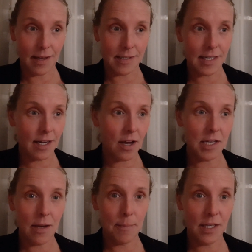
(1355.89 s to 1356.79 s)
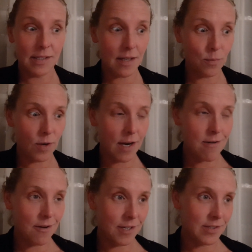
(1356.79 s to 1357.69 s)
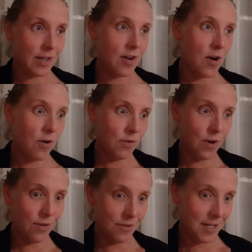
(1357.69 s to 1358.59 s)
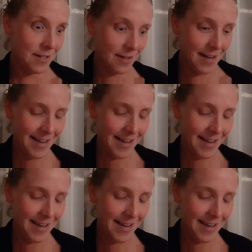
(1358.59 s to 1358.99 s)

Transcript: I said, I got you a big sombrero. And he's like, oh, no, you didn't.